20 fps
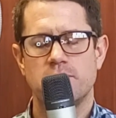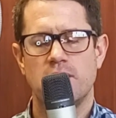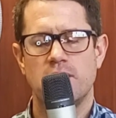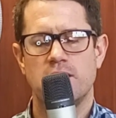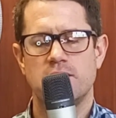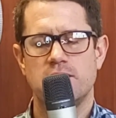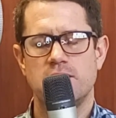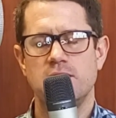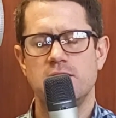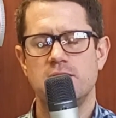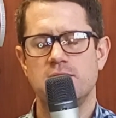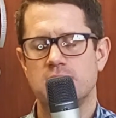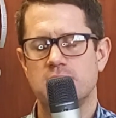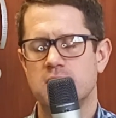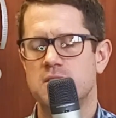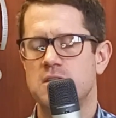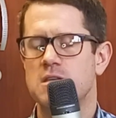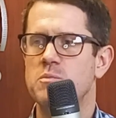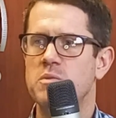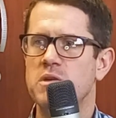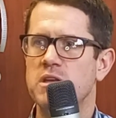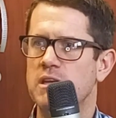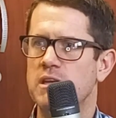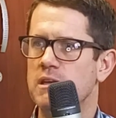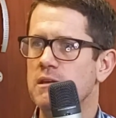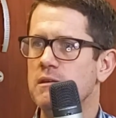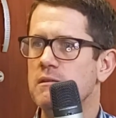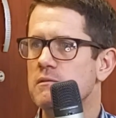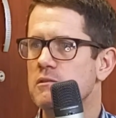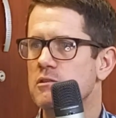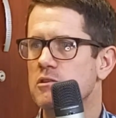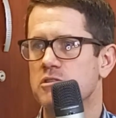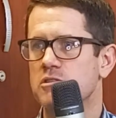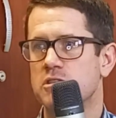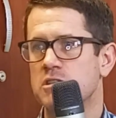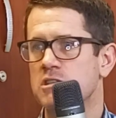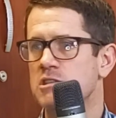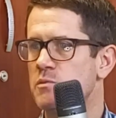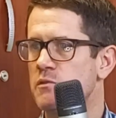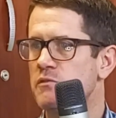I think CPD,
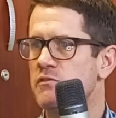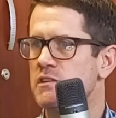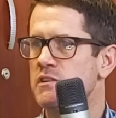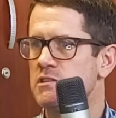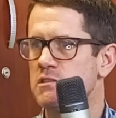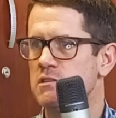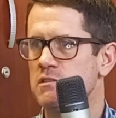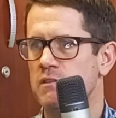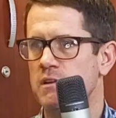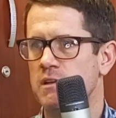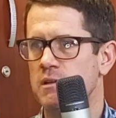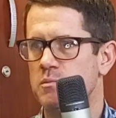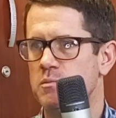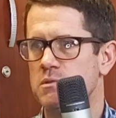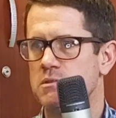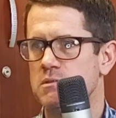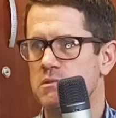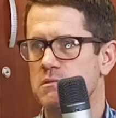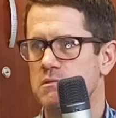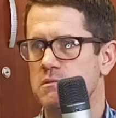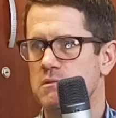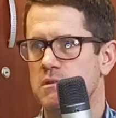continuous professional development,